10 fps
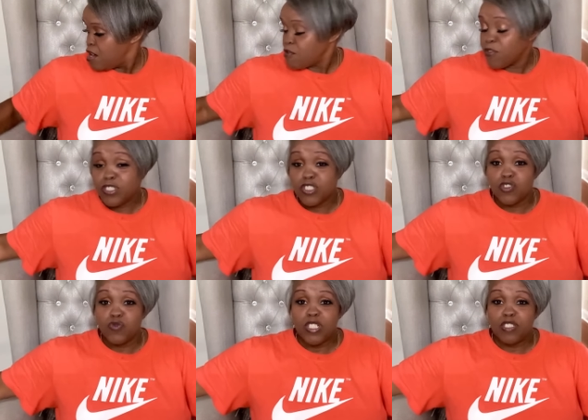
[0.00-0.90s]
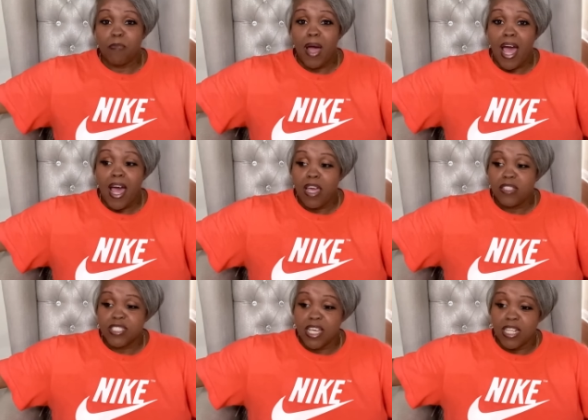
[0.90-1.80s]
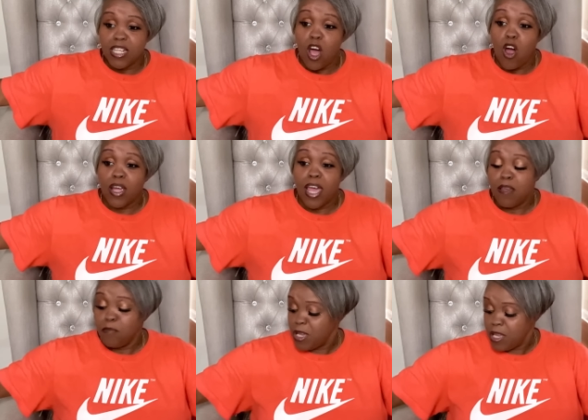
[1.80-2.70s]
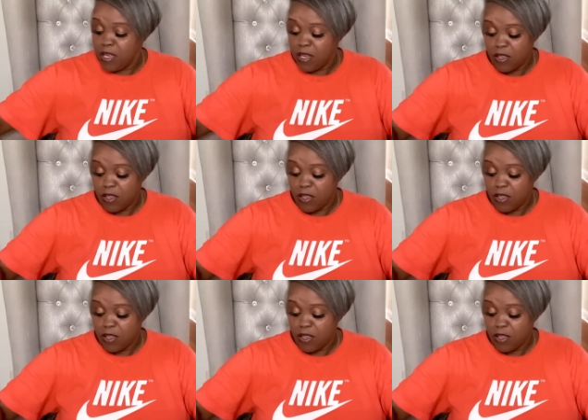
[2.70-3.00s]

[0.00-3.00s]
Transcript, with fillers: Friends of the Twins, my son-in-law gave me